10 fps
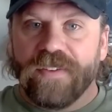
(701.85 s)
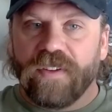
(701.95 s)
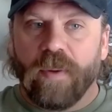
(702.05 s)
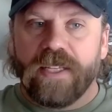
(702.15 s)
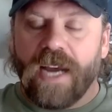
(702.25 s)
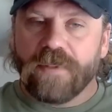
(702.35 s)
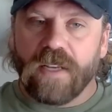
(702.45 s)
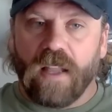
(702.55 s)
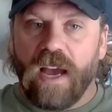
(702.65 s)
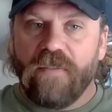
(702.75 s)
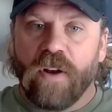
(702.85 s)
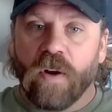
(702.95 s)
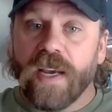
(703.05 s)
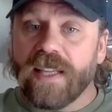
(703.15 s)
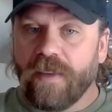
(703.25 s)
So many times in life, you
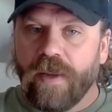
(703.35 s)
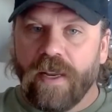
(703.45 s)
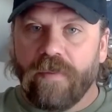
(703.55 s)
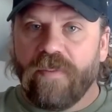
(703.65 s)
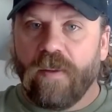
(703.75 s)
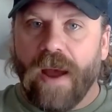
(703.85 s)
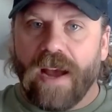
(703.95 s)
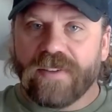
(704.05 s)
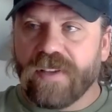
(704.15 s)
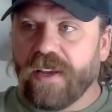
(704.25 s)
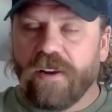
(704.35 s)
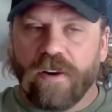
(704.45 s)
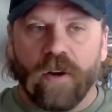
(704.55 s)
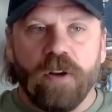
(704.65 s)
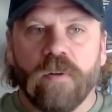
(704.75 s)
don't get the immediate feedback. So like,
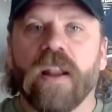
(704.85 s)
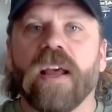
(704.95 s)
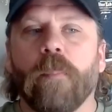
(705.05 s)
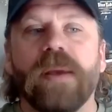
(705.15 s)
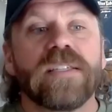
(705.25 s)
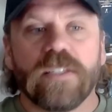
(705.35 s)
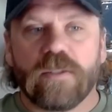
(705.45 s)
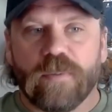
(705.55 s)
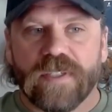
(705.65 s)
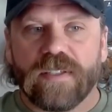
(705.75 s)
you're running a business